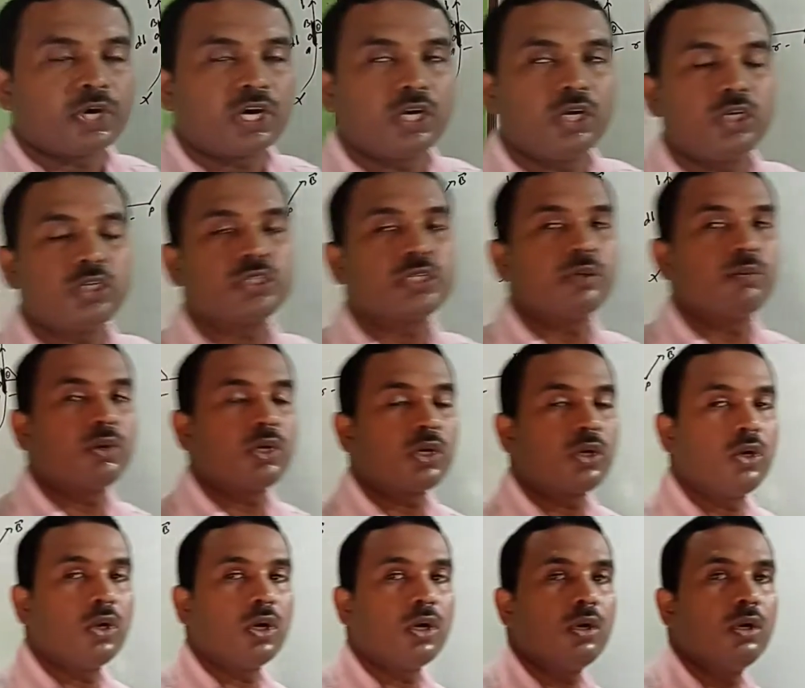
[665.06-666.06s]
Biot-Savart
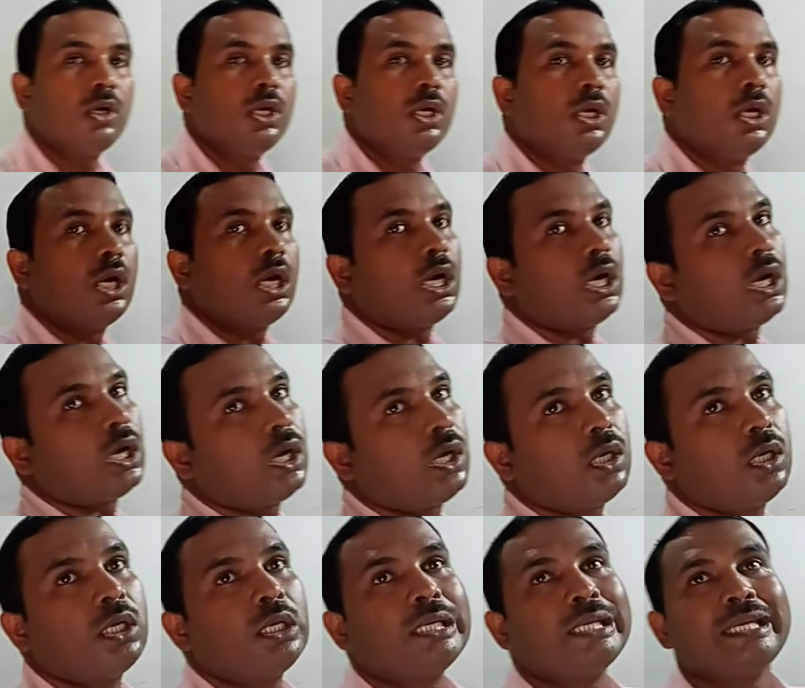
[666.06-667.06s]
law
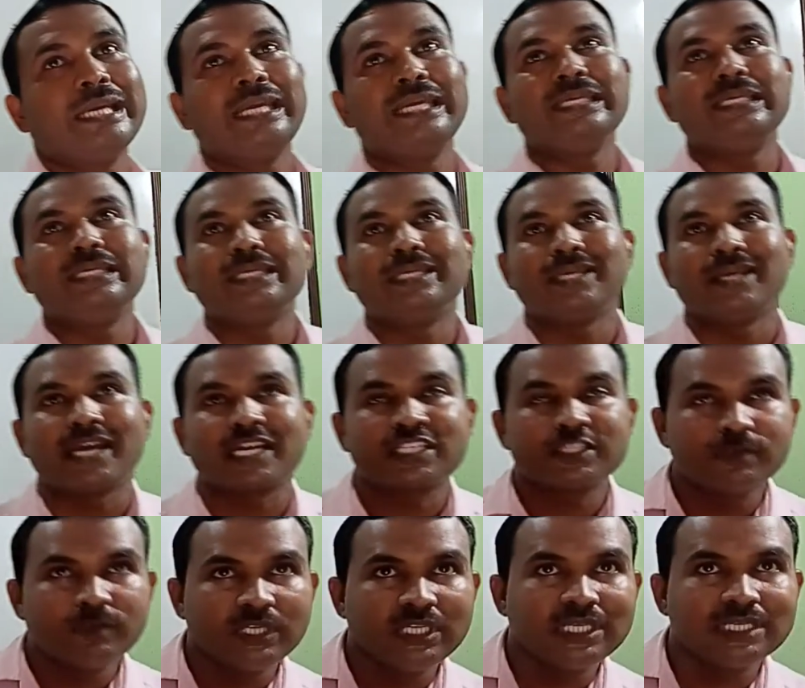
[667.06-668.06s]

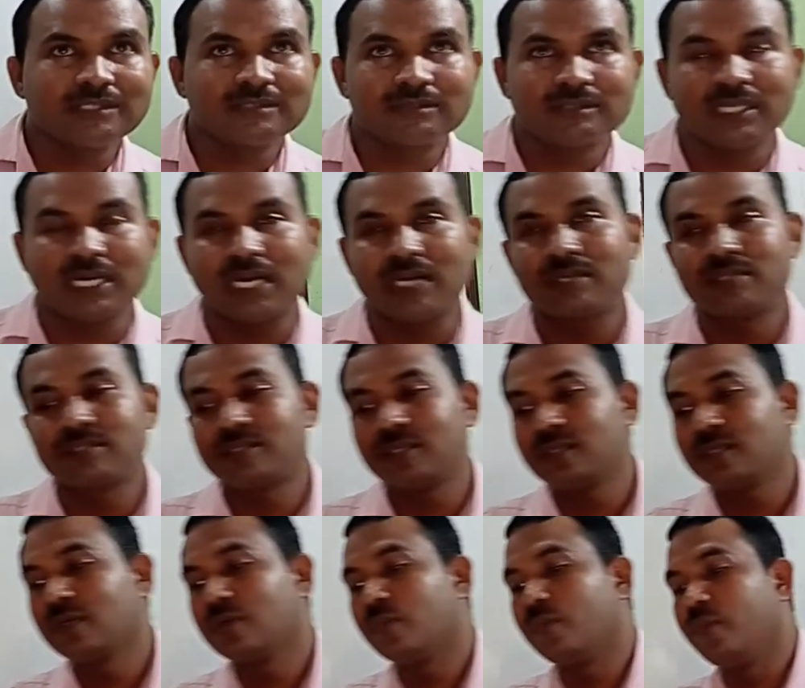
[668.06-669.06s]
experience that
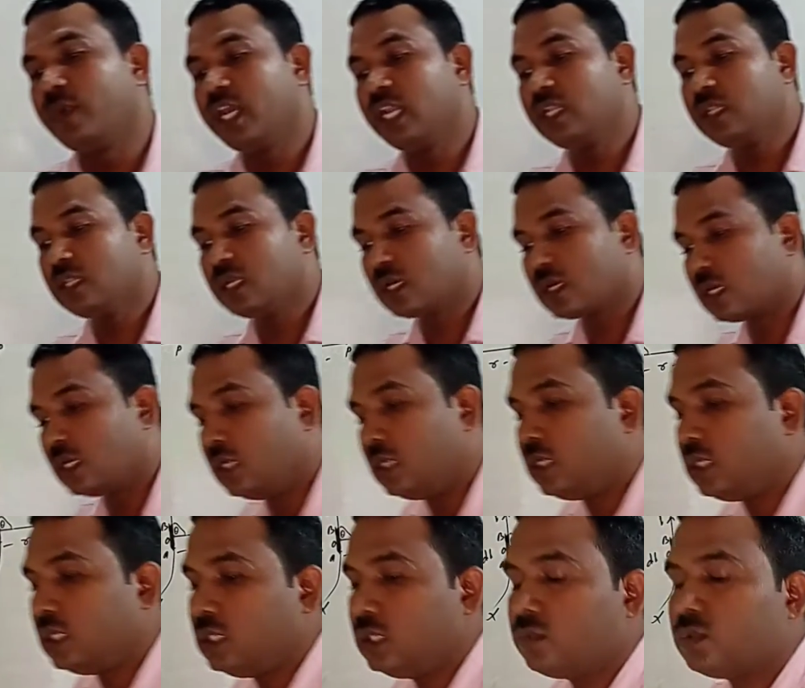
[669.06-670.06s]
when the
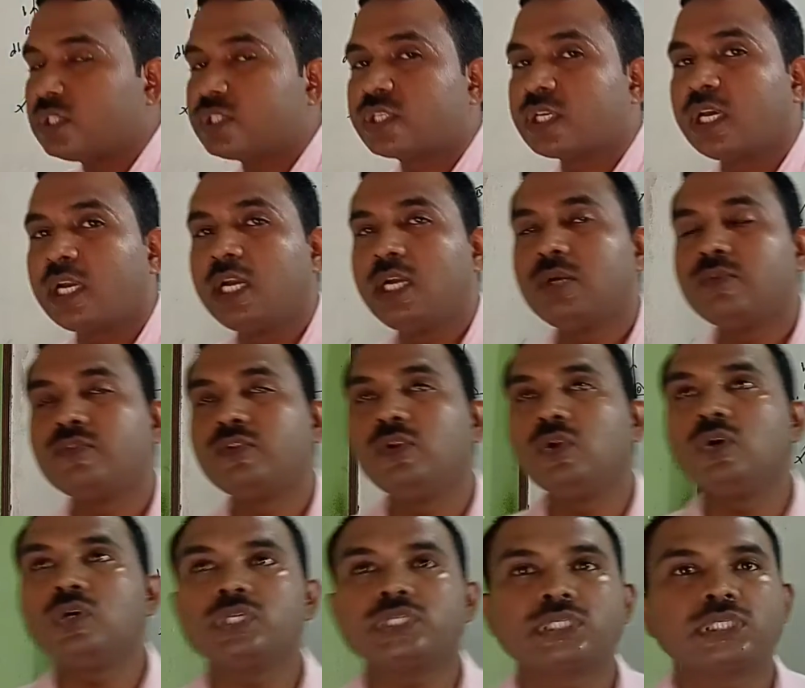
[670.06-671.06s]
continuous current
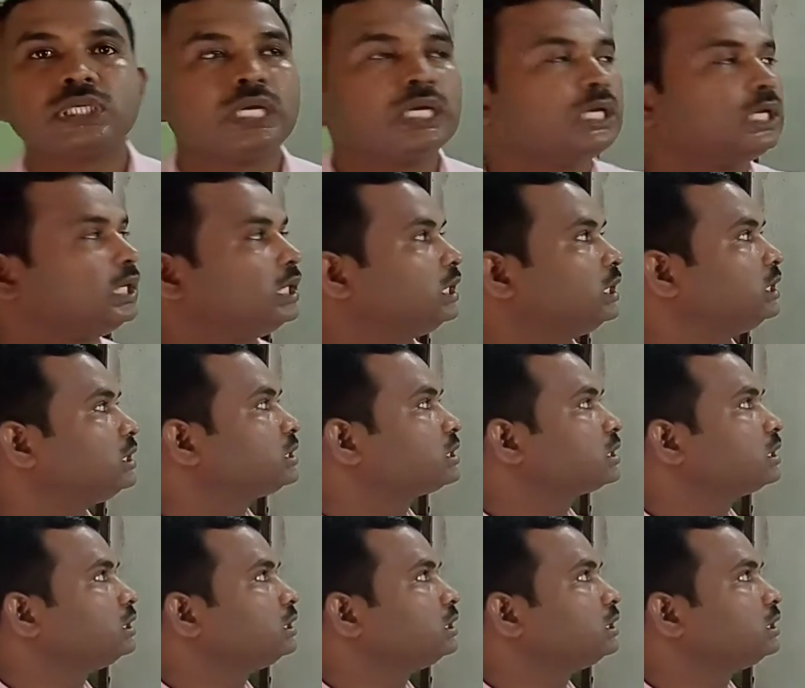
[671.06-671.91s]
flows in these